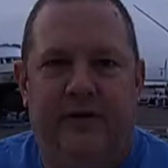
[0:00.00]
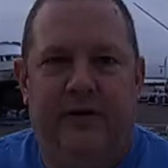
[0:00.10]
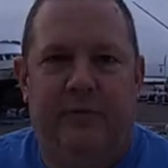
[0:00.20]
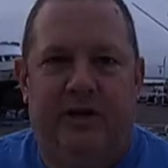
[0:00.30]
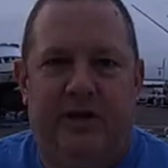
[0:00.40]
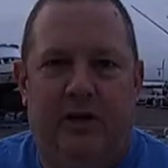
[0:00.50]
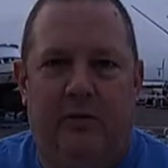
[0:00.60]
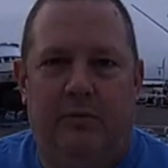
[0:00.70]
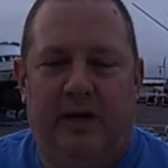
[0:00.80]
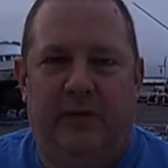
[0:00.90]
If you're new to my
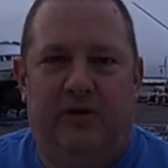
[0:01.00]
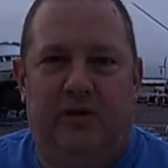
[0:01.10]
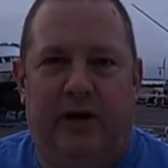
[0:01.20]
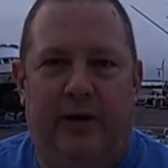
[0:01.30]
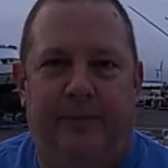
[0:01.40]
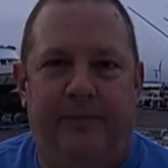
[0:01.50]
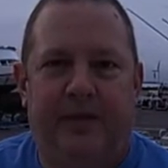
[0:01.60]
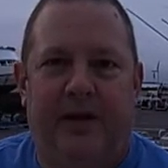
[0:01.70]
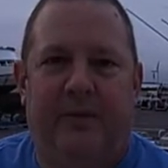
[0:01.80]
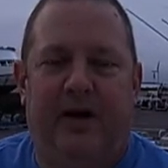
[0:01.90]
channel, my name is Grant,
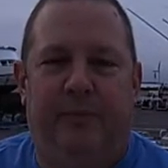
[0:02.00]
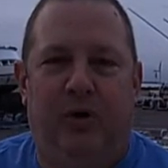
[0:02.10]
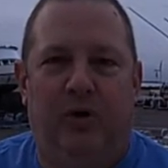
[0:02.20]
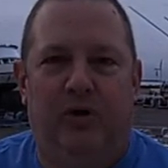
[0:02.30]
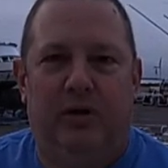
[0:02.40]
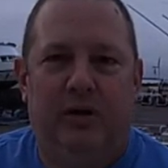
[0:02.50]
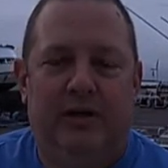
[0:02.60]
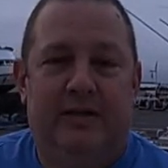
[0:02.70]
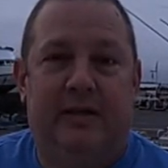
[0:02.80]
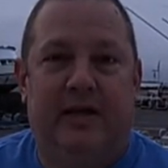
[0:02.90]
and I bought a boat.
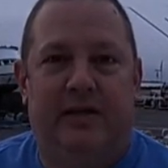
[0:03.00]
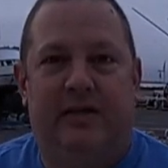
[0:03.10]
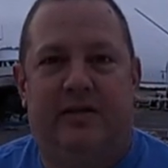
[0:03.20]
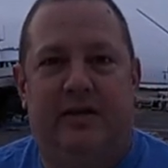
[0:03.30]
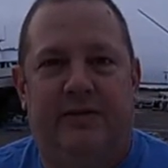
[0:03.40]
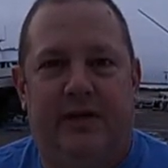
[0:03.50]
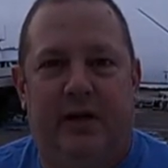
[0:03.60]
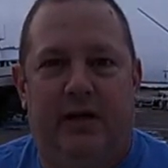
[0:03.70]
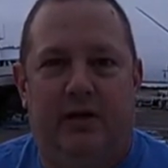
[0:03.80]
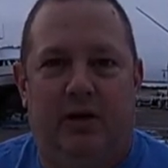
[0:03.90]
It's a
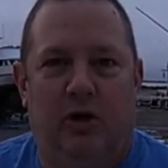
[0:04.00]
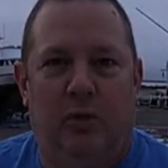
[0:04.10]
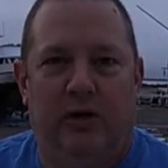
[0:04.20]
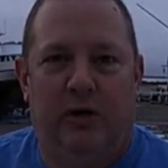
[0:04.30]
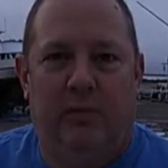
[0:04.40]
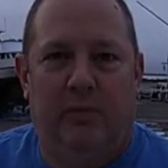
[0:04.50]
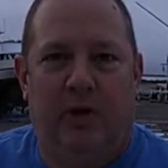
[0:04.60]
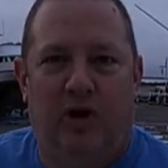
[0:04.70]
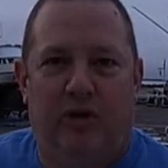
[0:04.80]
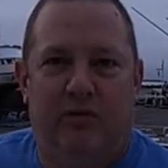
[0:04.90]
1978 Irwin
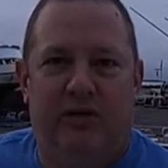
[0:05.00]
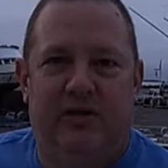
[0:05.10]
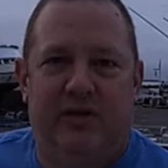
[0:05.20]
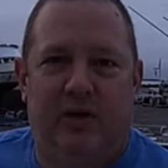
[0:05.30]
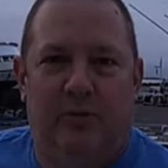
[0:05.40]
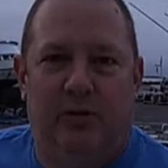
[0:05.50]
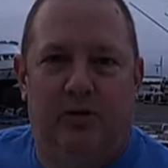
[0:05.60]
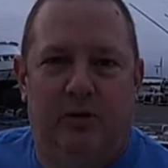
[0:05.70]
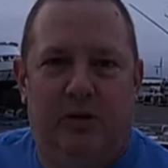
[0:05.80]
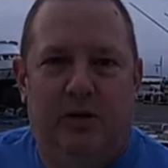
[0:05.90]
Mark III sailboat.
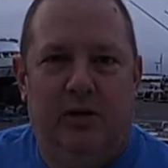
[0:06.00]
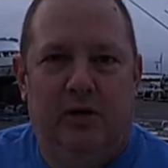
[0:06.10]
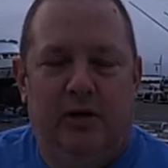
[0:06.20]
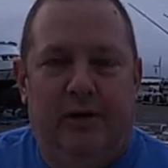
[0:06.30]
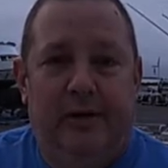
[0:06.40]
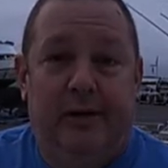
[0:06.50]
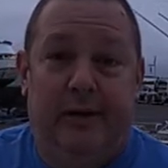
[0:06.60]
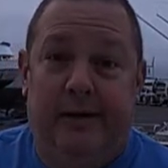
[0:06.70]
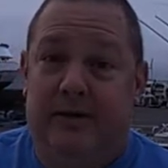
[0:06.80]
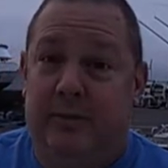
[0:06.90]

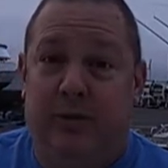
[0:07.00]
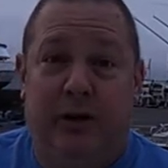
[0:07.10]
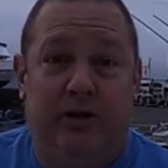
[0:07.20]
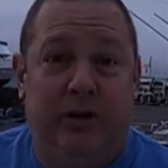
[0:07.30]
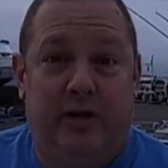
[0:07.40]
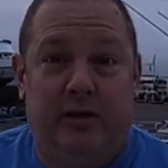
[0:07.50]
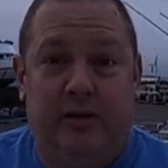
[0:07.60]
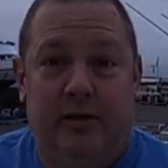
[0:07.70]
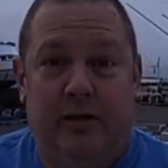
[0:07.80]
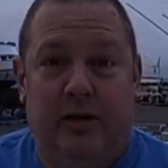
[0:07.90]
It's a project,
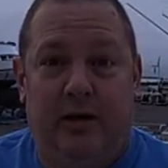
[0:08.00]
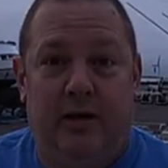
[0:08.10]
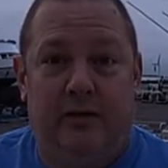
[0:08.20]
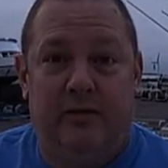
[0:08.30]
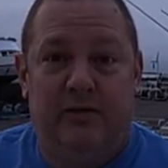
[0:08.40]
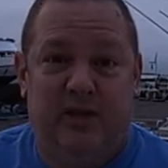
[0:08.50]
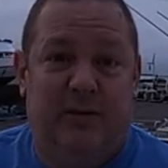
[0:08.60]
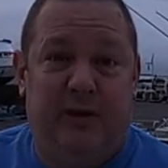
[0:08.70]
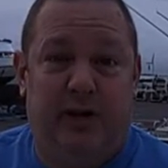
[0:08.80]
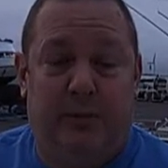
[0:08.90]

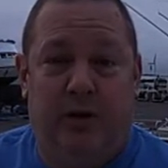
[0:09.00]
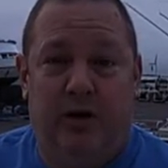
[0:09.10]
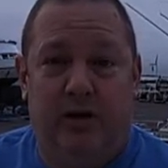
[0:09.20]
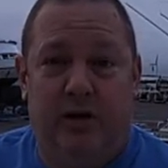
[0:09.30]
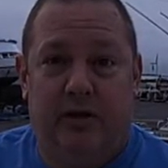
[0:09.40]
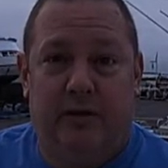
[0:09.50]
several year project.